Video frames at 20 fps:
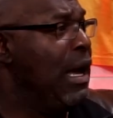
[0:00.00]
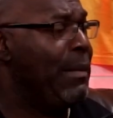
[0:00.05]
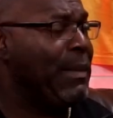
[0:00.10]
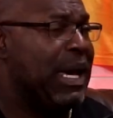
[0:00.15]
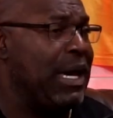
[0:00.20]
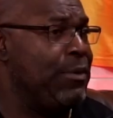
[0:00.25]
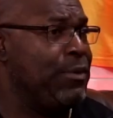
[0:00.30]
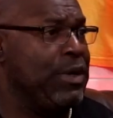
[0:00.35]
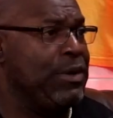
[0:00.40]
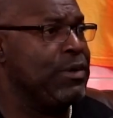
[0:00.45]
I'm
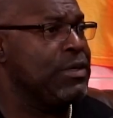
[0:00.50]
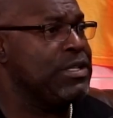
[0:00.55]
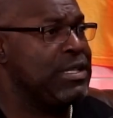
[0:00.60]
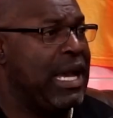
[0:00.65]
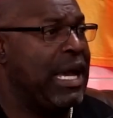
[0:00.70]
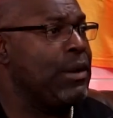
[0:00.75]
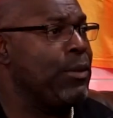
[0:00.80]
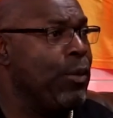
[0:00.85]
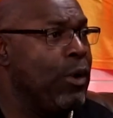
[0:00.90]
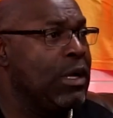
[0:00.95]
like, we
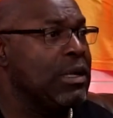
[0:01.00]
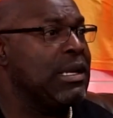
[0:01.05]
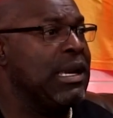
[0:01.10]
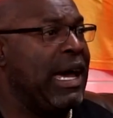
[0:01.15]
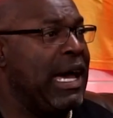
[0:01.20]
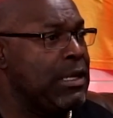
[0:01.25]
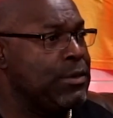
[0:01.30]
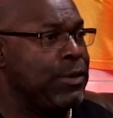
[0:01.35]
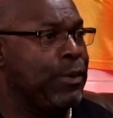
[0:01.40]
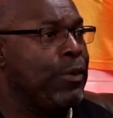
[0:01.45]
sat in one
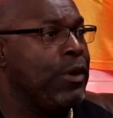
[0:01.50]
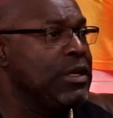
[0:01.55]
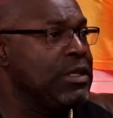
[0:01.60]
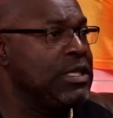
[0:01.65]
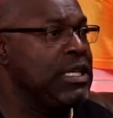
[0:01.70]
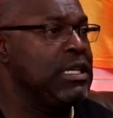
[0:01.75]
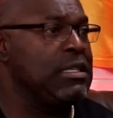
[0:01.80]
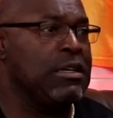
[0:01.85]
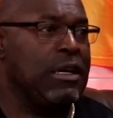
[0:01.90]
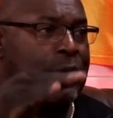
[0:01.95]
class with one
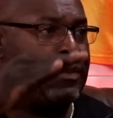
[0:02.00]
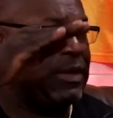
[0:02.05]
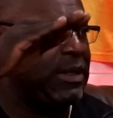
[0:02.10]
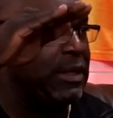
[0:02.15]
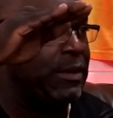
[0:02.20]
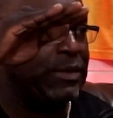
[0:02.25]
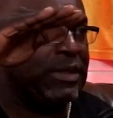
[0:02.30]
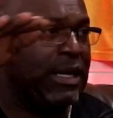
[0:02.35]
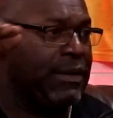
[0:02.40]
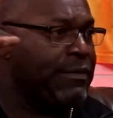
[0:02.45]
teacher and we
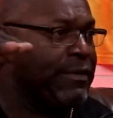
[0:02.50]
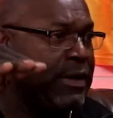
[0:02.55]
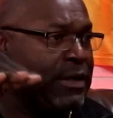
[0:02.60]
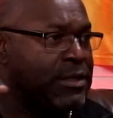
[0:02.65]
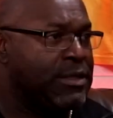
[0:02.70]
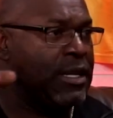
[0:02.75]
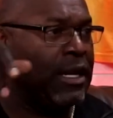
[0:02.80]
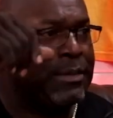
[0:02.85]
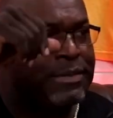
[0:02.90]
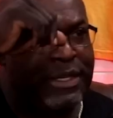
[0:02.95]
do different
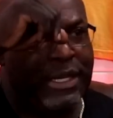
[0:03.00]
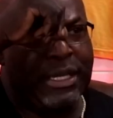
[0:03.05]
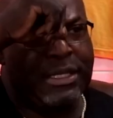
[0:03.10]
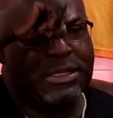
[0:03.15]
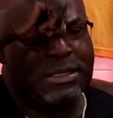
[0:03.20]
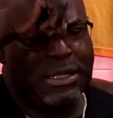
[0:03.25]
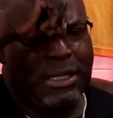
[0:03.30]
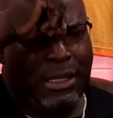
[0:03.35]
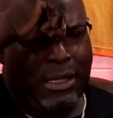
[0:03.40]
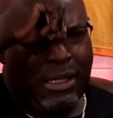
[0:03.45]

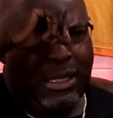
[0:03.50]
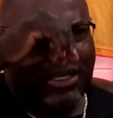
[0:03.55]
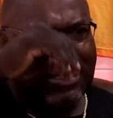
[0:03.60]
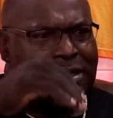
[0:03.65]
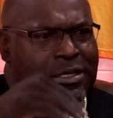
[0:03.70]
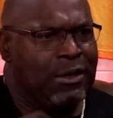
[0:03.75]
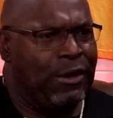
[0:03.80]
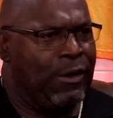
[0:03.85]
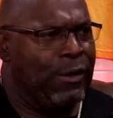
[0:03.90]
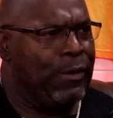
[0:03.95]
subjects.
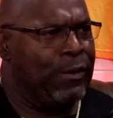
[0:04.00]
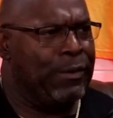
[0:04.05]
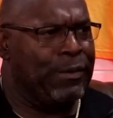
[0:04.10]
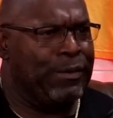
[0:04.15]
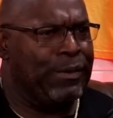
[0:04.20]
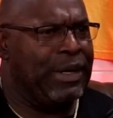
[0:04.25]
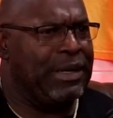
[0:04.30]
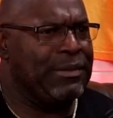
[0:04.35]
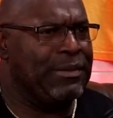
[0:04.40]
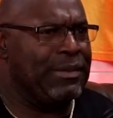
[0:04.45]
So
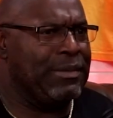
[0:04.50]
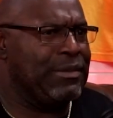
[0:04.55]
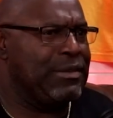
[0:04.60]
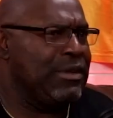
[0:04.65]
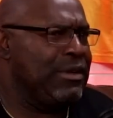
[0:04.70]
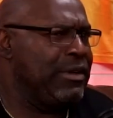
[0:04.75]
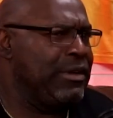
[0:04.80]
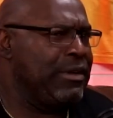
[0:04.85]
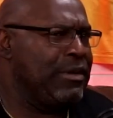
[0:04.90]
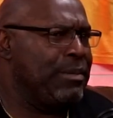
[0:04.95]
when
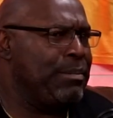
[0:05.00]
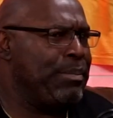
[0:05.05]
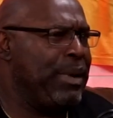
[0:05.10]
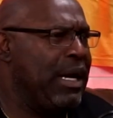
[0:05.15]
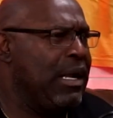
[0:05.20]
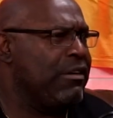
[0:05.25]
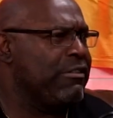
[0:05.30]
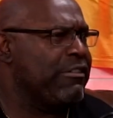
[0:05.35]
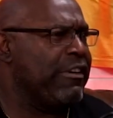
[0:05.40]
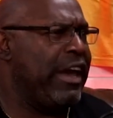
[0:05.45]
the
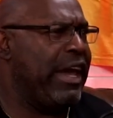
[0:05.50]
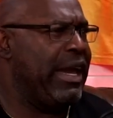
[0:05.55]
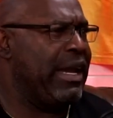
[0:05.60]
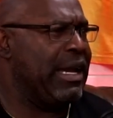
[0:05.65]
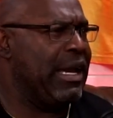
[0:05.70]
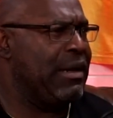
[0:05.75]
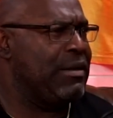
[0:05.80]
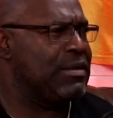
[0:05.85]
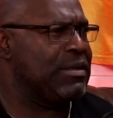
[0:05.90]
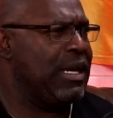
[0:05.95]
bell rang,
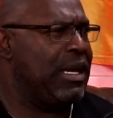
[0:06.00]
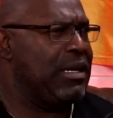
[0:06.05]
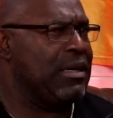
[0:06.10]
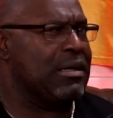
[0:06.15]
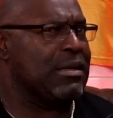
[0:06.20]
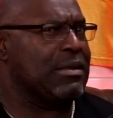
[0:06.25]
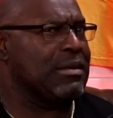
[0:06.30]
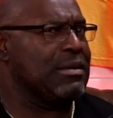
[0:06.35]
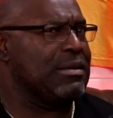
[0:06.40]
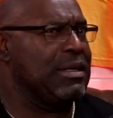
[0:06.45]
I was like,
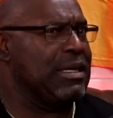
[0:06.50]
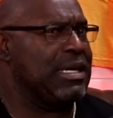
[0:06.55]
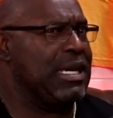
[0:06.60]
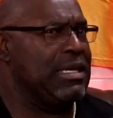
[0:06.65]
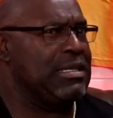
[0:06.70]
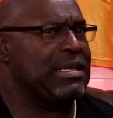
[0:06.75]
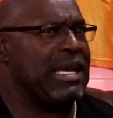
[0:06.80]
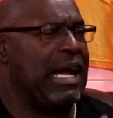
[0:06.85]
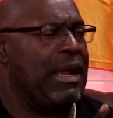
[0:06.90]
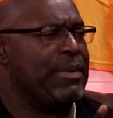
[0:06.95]
the
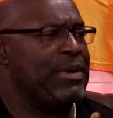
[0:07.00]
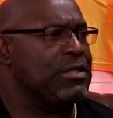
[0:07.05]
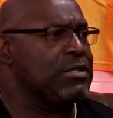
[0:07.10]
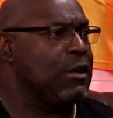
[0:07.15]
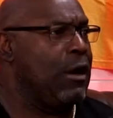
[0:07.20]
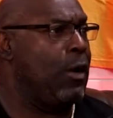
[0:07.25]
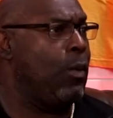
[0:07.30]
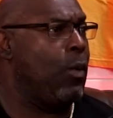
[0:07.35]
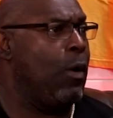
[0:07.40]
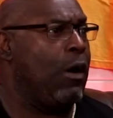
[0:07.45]
kids got up and
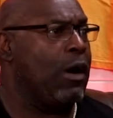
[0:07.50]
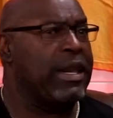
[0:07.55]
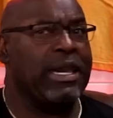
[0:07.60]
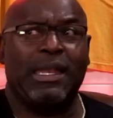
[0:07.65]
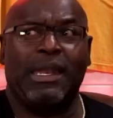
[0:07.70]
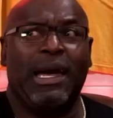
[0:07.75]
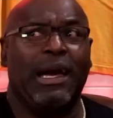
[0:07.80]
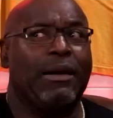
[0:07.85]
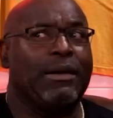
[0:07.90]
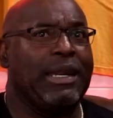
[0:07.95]
start
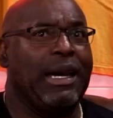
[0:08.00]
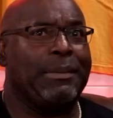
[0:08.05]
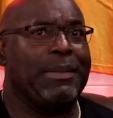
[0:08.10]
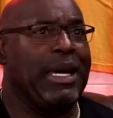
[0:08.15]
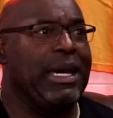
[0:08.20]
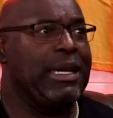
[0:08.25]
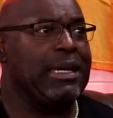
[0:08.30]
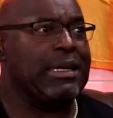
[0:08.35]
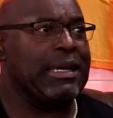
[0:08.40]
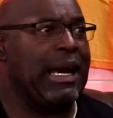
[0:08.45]
walking out. I'm
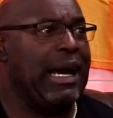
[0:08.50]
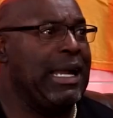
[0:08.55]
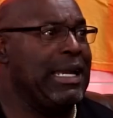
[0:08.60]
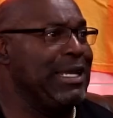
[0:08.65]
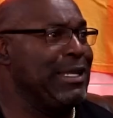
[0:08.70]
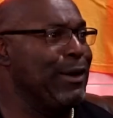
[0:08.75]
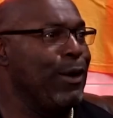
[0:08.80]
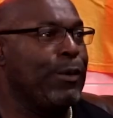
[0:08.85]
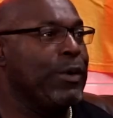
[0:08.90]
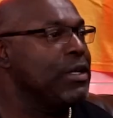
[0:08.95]
like, I
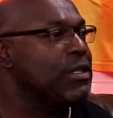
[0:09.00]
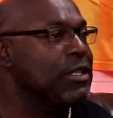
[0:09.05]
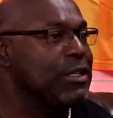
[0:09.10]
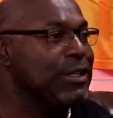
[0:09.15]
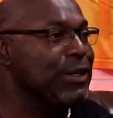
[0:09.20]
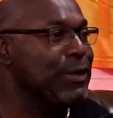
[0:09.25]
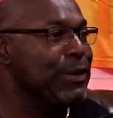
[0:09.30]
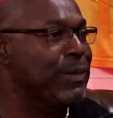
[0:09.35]
didn't know what to do.